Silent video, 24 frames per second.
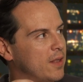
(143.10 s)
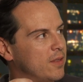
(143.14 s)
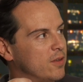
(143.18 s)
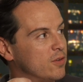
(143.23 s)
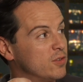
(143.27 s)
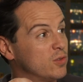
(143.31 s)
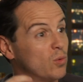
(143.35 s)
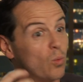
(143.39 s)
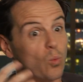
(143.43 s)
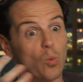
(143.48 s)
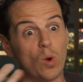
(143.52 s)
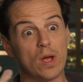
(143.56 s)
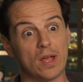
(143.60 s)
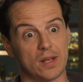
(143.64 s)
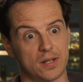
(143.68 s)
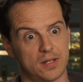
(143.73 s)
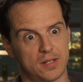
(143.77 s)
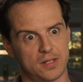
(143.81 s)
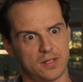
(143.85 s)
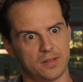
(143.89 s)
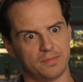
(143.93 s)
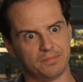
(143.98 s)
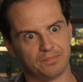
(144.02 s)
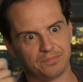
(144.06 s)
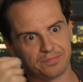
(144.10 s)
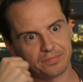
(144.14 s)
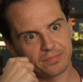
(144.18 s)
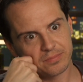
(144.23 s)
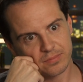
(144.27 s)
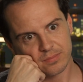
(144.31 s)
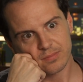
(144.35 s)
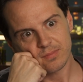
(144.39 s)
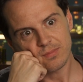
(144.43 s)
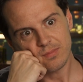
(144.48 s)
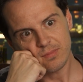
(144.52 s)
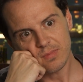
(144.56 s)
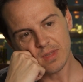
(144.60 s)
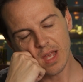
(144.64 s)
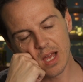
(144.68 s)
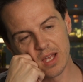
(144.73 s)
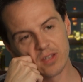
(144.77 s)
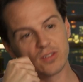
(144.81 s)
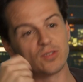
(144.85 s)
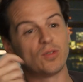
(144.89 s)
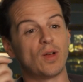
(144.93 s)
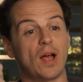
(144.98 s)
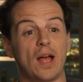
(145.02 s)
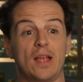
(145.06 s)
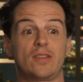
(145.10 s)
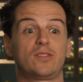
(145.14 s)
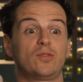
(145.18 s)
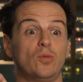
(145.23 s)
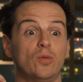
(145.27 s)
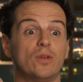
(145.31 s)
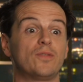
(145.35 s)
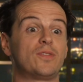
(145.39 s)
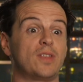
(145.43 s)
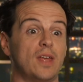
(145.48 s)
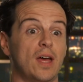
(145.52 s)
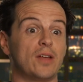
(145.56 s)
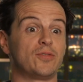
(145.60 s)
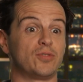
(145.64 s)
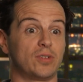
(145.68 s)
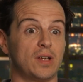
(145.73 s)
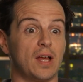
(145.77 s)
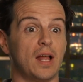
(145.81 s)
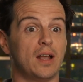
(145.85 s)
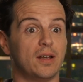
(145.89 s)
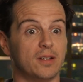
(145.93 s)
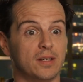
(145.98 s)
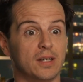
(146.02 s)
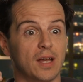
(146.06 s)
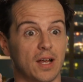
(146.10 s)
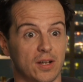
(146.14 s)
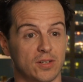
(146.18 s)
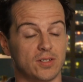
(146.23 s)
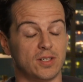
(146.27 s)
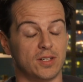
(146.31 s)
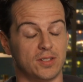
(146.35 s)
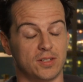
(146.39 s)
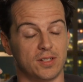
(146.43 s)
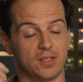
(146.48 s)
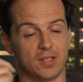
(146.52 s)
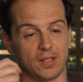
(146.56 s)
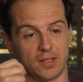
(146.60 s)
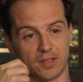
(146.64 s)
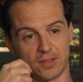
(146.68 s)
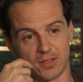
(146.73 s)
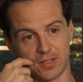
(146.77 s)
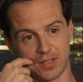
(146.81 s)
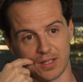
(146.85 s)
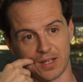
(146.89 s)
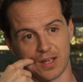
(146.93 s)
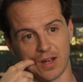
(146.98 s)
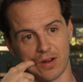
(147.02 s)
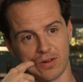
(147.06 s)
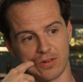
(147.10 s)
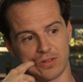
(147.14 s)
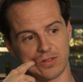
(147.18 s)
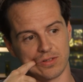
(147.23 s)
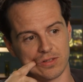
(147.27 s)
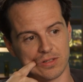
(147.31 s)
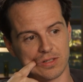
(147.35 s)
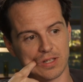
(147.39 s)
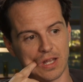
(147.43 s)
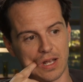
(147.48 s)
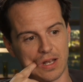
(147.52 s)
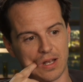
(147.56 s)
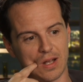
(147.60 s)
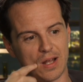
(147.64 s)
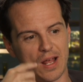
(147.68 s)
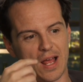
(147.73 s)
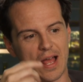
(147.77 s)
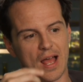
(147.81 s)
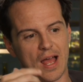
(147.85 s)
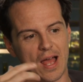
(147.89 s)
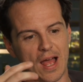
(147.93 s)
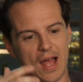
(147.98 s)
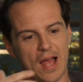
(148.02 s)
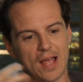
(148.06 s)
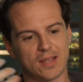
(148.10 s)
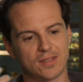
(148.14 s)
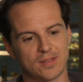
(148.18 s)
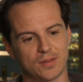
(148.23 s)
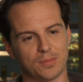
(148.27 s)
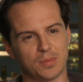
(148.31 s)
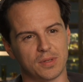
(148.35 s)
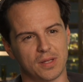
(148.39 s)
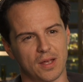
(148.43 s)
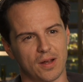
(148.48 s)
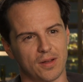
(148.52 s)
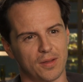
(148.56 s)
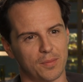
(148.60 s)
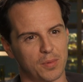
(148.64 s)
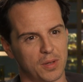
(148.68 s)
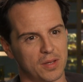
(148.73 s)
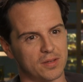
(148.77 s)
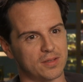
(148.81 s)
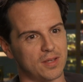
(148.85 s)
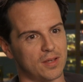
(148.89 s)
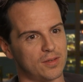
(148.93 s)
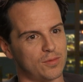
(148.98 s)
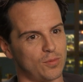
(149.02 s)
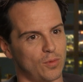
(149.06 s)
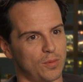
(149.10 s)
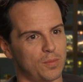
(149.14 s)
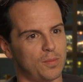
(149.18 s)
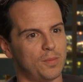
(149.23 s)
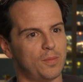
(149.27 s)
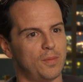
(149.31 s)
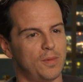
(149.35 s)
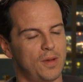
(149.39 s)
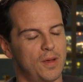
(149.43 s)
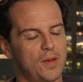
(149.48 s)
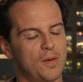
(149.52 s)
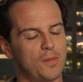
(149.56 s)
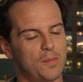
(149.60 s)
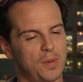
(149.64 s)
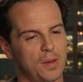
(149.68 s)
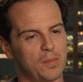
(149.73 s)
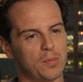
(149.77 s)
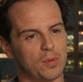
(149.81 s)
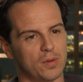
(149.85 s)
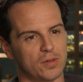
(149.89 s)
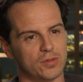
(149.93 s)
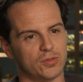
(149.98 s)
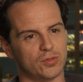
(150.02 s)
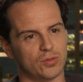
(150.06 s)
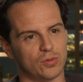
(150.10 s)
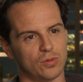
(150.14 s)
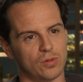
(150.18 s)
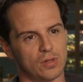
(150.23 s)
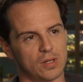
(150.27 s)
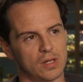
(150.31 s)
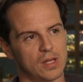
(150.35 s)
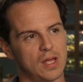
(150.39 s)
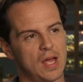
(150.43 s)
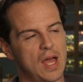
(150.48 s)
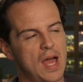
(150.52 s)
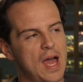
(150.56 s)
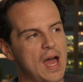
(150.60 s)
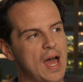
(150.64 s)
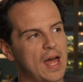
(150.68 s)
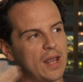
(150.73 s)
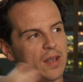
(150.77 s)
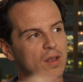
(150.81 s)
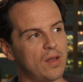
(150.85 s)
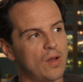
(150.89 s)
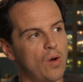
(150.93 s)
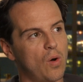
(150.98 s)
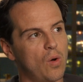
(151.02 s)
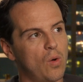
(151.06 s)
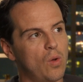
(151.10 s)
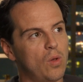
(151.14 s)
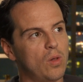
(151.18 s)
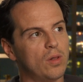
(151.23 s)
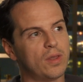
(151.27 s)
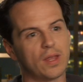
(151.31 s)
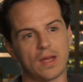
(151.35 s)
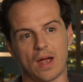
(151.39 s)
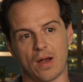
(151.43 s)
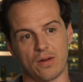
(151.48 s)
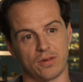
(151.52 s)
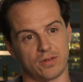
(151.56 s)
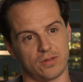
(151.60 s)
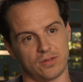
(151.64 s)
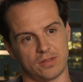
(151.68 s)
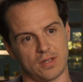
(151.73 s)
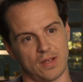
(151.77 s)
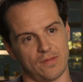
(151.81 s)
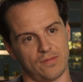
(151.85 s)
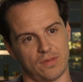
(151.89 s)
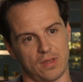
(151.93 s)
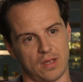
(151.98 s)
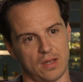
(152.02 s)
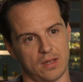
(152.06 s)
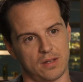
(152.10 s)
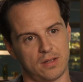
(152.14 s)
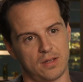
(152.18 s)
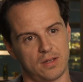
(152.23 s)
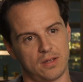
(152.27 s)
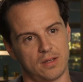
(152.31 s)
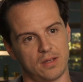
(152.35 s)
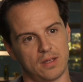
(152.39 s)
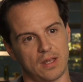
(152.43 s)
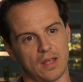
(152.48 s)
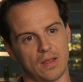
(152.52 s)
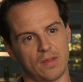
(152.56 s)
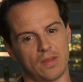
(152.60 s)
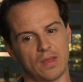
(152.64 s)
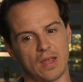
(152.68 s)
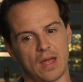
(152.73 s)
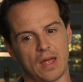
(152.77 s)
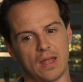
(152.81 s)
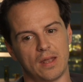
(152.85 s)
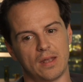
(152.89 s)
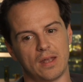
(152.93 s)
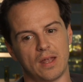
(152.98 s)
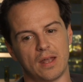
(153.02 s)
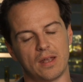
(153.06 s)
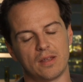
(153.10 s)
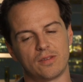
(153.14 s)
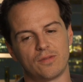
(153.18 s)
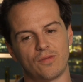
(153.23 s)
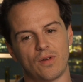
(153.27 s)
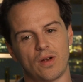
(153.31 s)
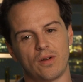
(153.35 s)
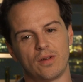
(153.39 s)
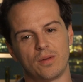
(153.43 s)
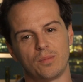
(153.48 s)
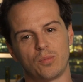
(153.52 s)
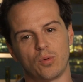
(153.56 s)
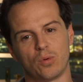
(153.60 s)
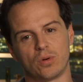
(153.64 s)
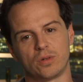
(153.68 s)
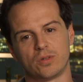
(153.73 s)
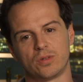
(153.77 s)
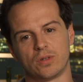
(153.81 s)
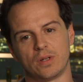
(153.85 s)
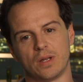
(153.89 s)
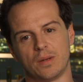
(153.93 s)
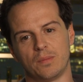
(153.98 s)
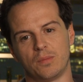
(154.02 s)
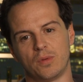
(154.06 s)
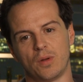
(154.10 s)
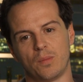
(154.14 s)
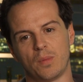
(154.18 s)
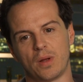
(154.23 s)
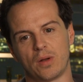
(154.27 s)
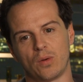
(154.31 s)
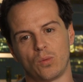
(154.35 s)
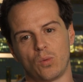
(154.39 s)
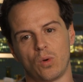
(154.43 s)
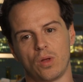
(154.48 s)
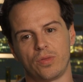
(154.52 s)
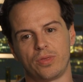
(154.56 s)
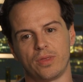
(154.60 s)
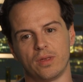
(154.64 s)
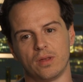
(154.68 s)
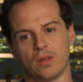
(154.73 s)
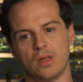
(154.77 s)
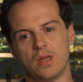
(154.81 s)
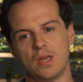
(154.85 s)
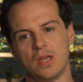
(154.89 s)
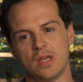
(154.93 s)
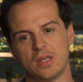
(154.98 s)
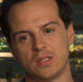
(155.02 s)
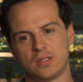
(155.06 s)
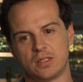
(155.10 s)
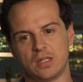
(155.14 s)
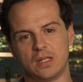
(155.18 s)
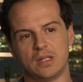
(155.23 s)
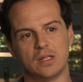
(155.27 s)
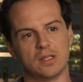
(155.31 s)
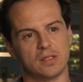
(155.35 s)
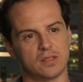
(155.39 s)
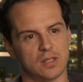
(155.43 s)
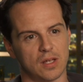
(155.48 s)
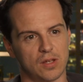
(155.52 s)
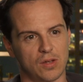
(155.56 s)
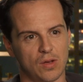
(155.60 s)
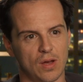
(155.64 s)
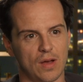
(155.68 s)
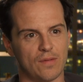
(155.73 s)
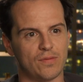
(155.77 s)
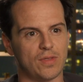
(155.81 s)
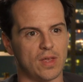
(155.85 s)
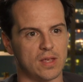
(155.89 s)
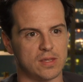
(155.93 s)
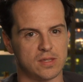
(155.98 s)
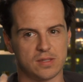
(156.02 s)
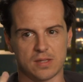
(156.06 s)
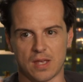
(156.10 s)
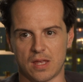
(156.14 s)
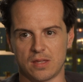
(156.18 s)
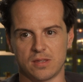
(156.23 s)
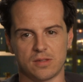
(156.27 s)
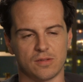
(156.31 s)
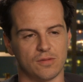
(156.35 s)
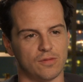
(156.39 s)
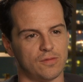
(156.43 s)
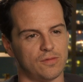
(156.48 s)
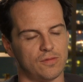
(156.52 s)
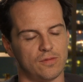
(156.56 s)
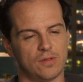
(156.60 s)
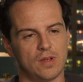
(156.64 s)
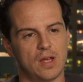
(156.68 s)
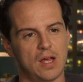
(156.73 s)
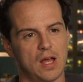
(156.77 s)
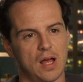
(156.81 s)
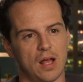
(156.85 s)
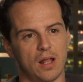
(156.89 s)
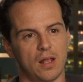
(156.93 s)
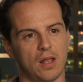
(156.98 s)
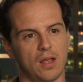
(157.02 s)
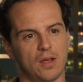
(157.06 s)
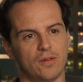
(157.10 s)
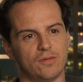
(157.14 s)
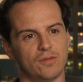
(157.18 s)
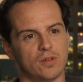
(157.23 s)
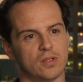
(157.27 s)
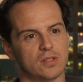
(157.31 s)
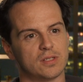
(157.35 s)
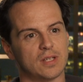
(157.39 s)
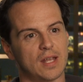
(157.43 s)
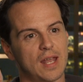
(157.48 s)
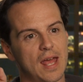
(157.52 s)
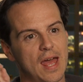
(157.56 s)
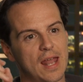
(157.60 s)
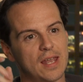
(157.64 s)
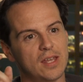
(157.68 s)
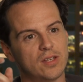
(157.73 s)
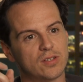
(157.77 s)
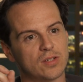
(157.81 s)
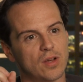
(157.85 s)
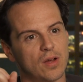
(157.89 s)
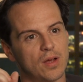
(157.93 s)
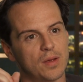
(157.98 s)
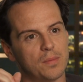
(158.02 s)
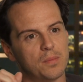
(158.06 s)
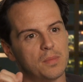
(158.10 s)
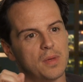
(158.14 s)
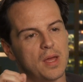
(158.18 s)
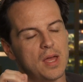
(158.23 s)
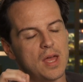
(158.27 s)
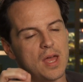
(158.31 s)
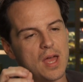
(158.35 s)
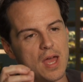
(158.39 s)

there's a wit, a sort of theatricality actually to the characters that has to be there, because that's what people enjoy, and all the characters have that, and it's very important to him, no matter what the scene is, that you have that sense of aliveness. And anytime